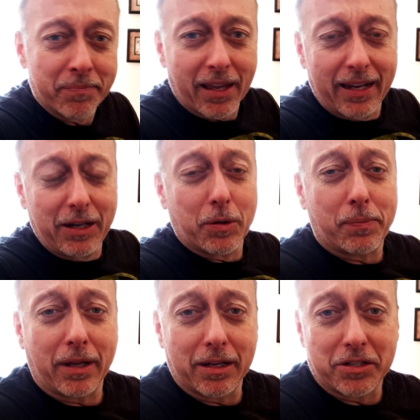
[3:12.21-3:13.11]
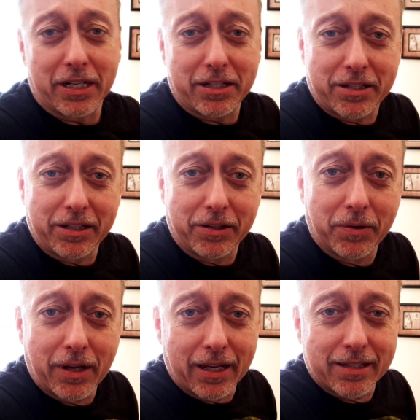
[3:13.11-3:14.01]
I need to apologize to
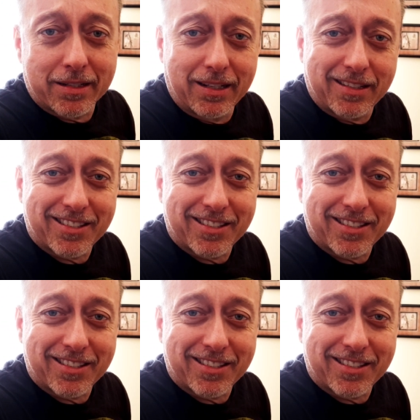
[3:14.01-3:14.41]
you. Since